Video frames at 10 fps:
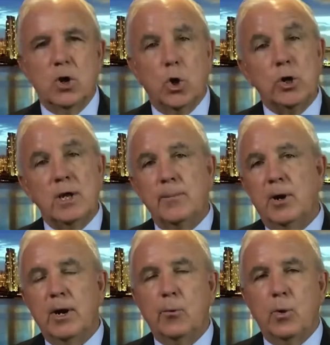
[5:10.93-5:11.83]
hurting
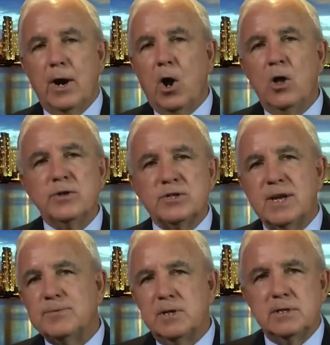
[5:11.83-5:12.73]
America. All the
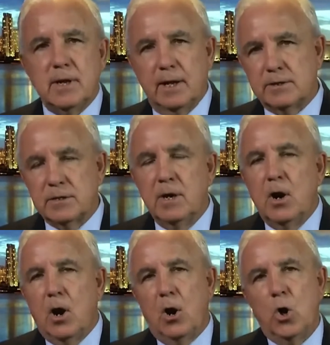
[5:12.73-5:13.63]
steps he takes
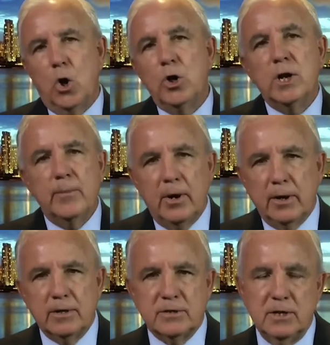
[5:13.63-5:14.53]
are hurting
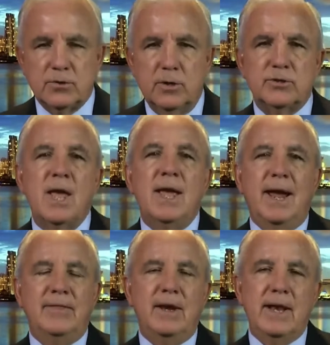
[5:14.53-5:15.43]
America's interests
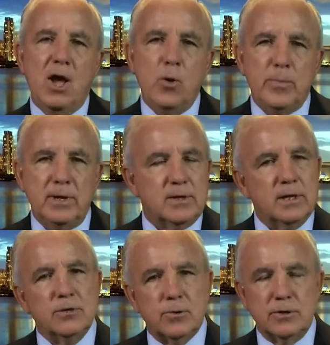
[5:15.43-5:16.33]
and then helping the
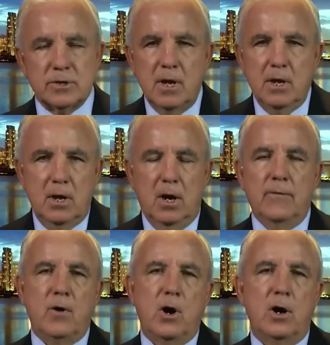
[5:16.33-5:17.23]
interests
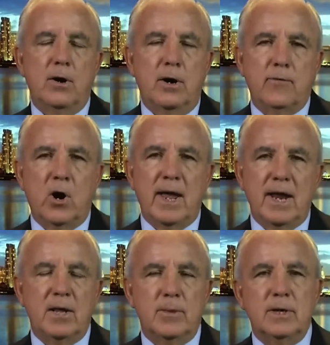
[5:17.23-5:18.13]
of our
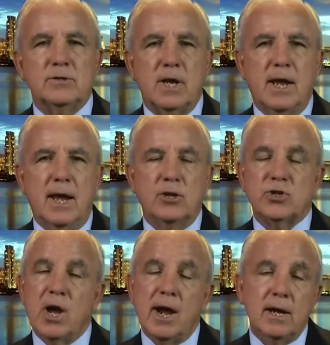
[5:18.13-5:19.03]
enemies. And
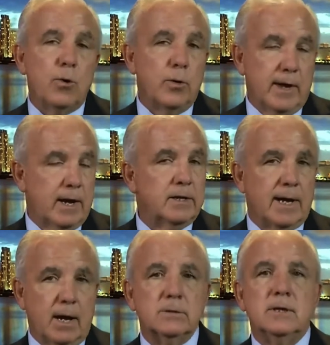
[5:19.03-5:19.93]
China, without a
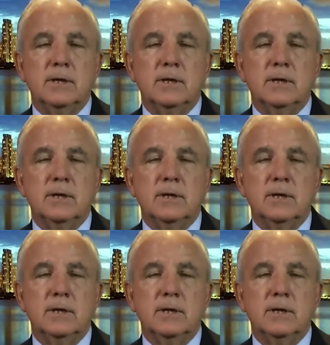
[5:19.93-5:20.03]
doubt,